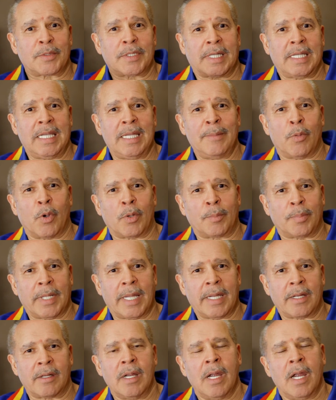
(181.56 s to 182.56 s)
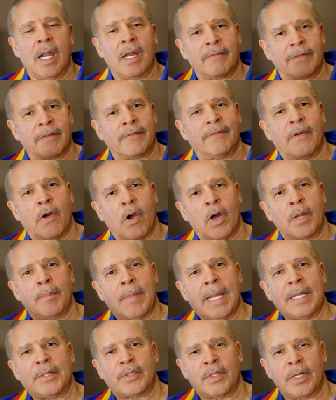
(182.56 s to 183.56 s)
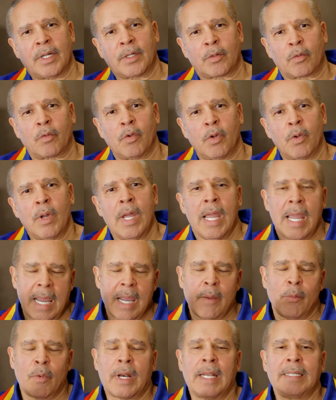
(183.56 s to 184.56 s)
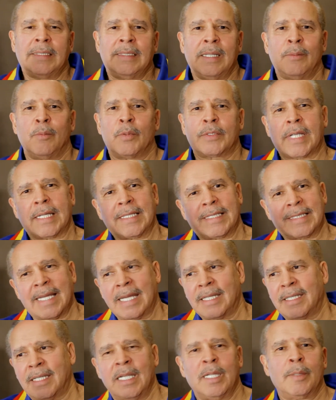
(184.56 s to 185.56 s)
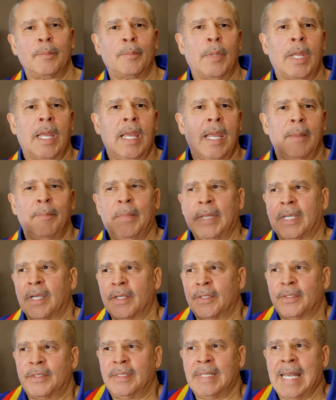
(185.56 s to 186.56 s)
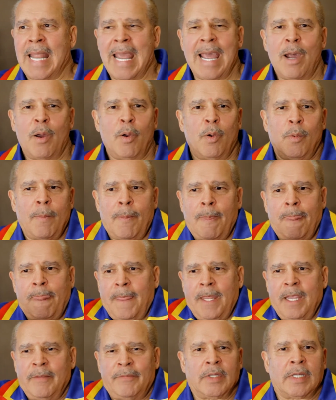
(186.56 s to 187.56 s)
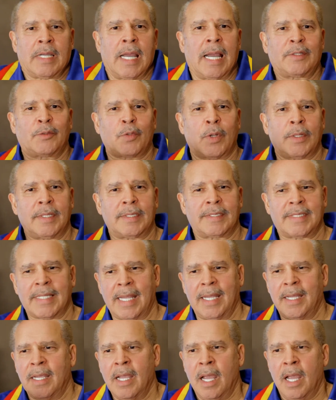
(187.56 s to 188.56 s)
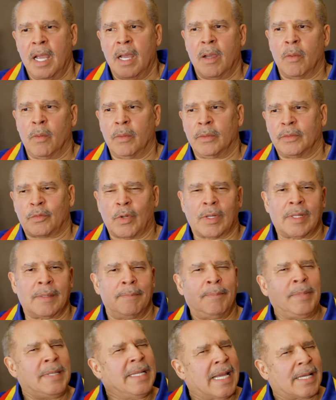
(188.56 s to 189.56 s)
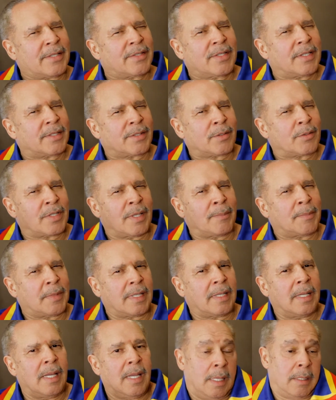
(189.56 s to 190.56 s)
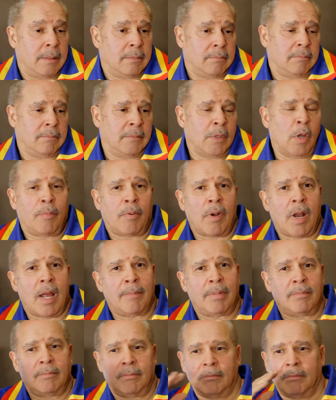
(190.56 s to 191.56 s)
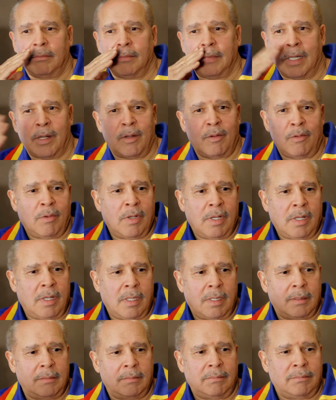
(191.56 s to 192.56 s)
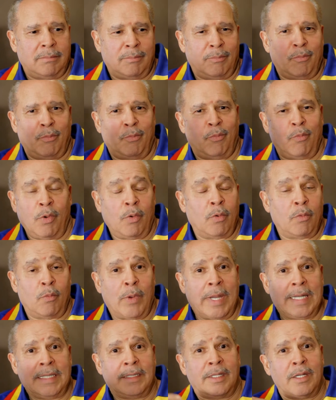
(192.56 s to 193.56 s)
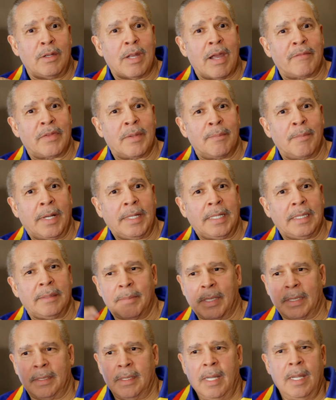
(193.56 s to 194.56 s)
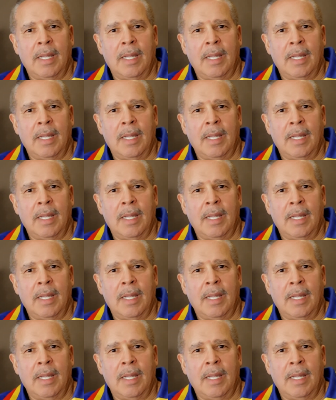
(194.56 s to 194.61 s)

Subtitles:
the keyboard player for Vaughn Mason and crew. And what I did was I sent him, because now if the guy tried to BS us or something, no problem. We'll wait until you have the money. But